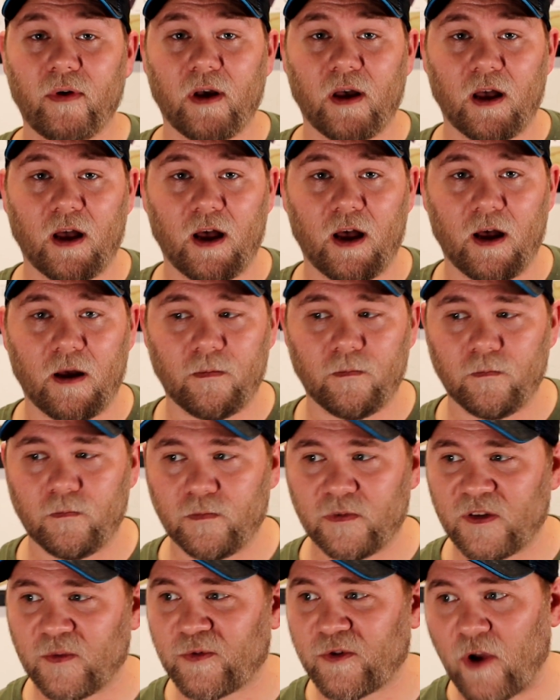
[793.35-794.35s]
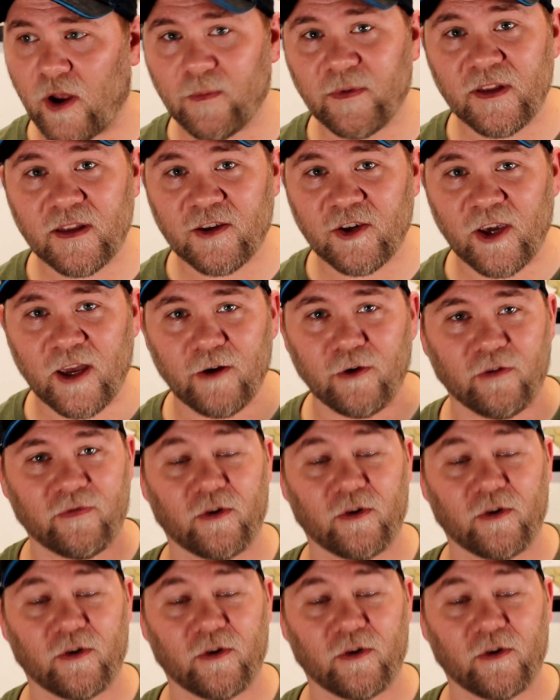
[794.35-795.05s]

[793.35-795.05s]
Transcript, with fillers: Um, subscribe to the channel.